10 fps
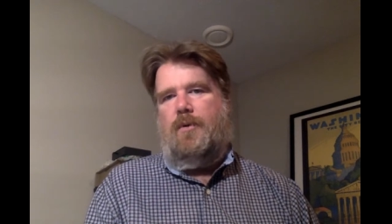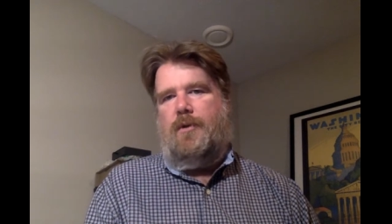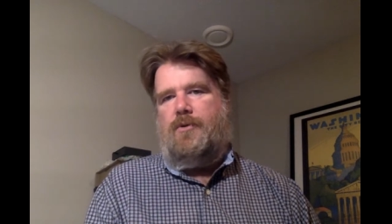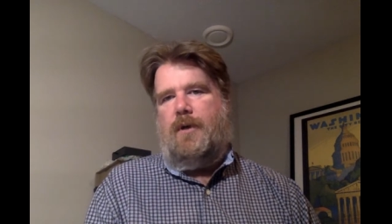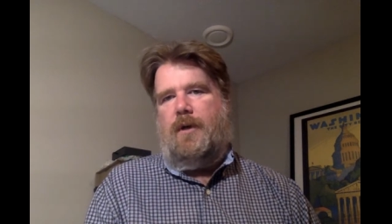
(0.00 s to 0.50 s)
pull
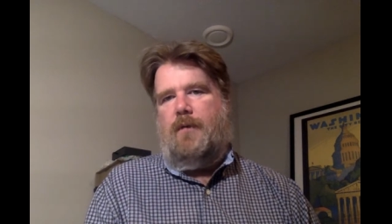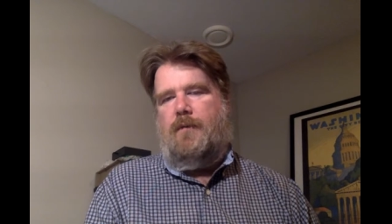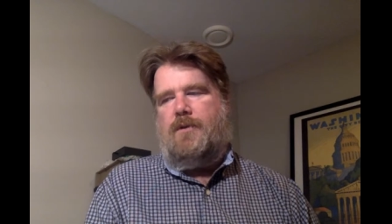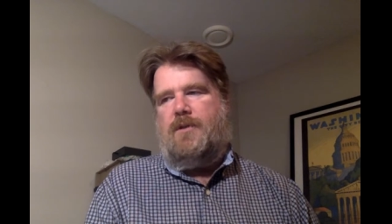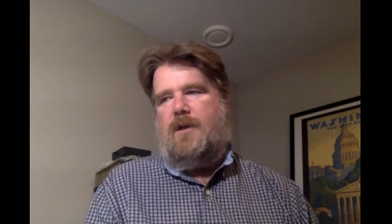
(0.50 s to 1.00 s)
the trigger
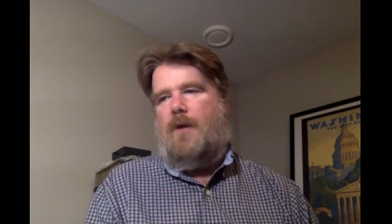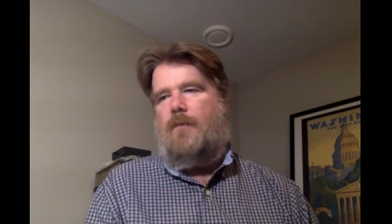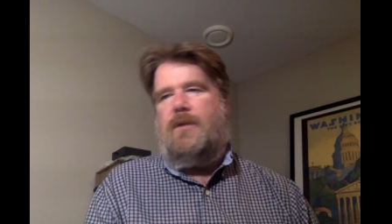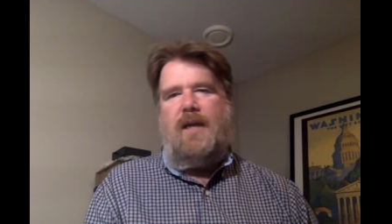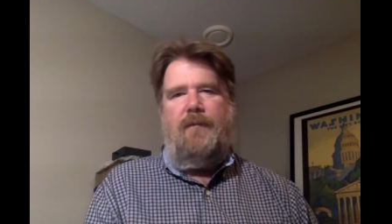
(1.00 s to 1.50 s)
versus
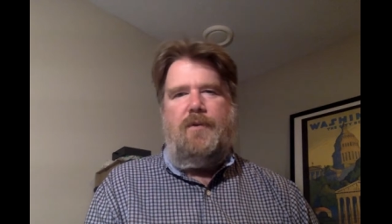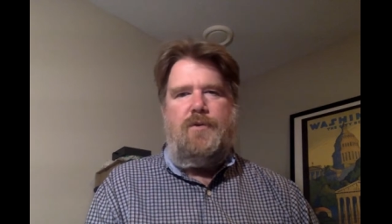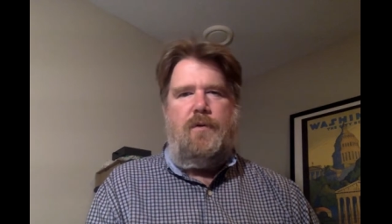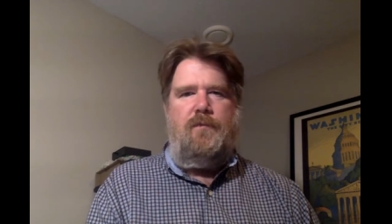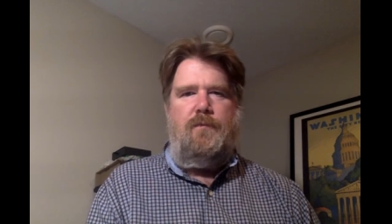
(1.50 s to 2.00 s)
always having to
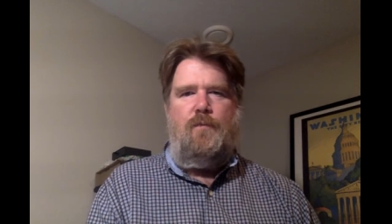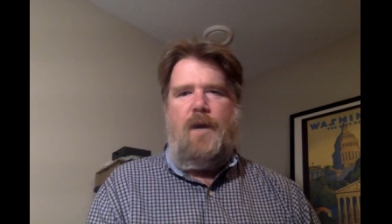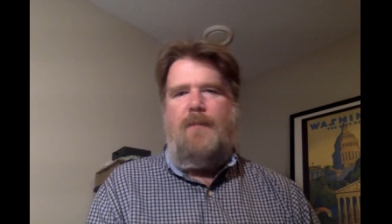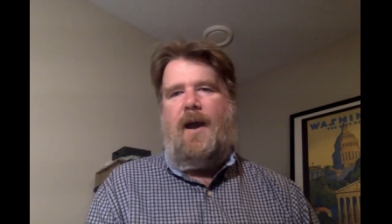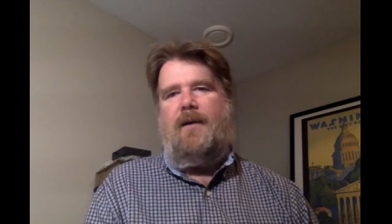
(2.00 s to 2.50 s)
sort of
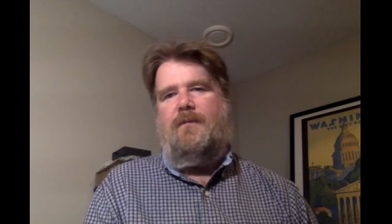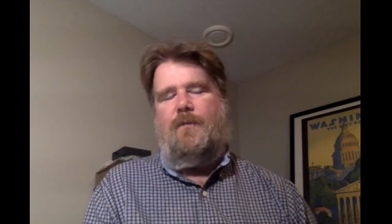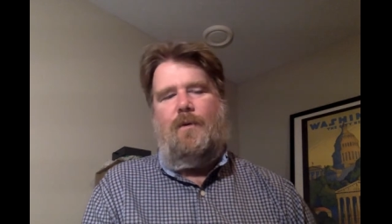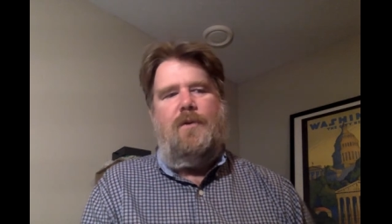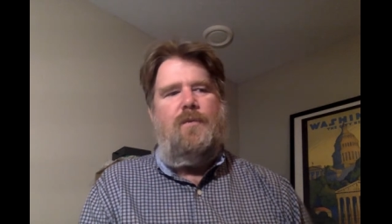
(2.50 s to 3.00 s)
weigh back and forth.